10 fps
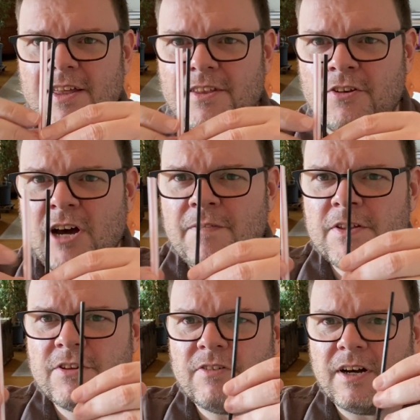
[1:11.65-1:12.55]
The coffee
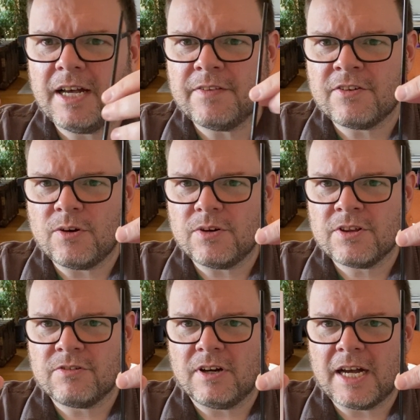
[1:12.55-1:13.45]
straw and the soda
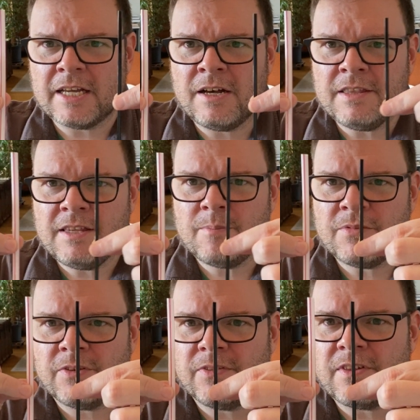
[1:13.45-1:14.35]
straw, I cut them
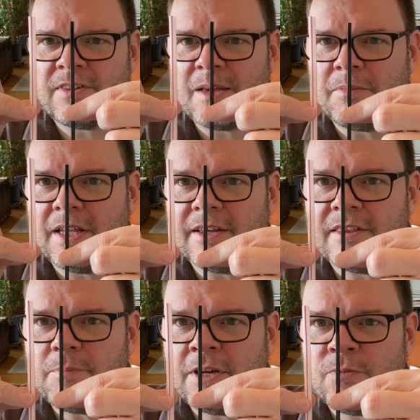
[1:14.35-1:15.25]
so they're the same
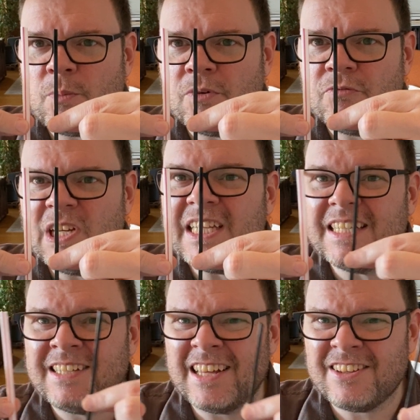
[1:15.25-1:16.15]
length, because what we're really
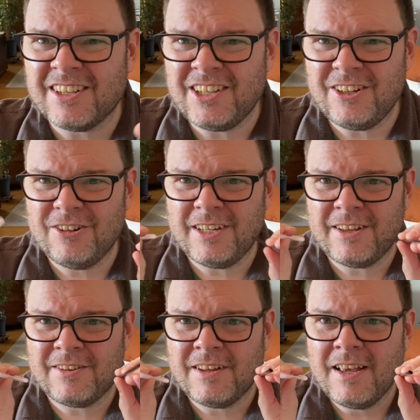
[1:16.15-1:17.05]
testing here
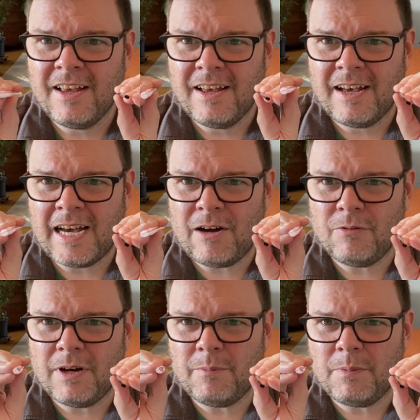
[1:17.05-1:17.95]
is
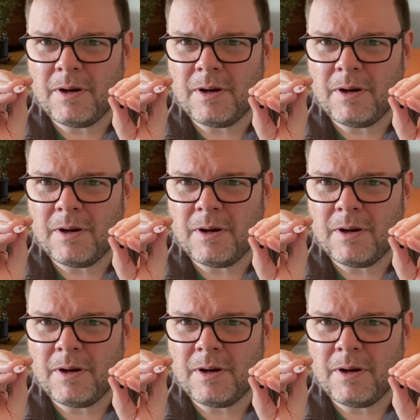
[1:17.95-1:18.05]
how